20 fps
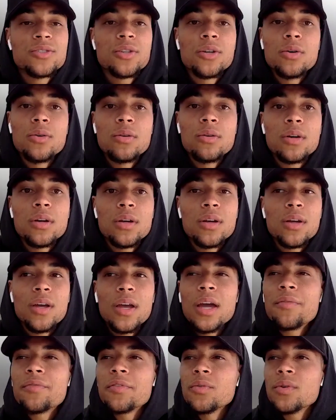So uh,
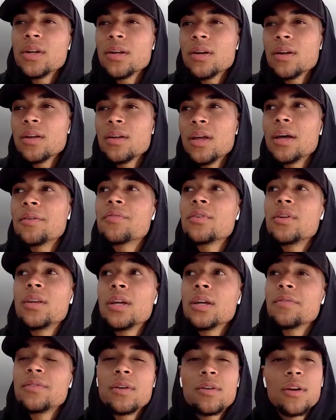every year, every
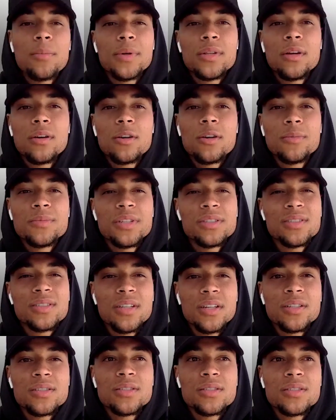year the Ramadan comes, it's,
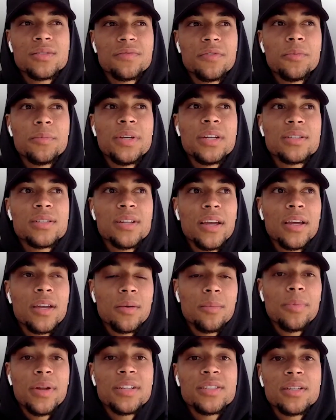it's, for me it's like
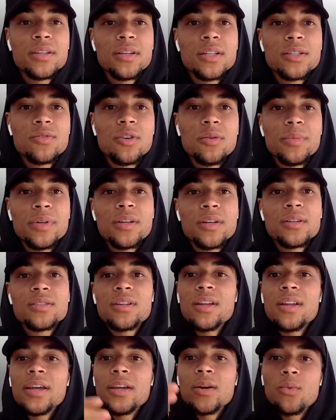a blessing as well because
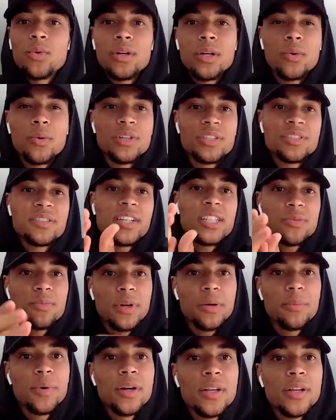it like really resets
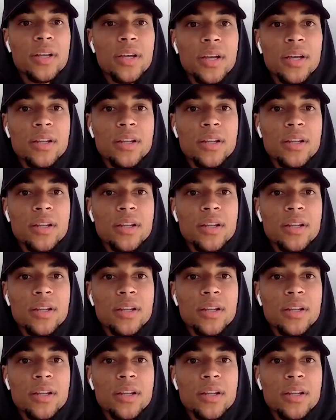my body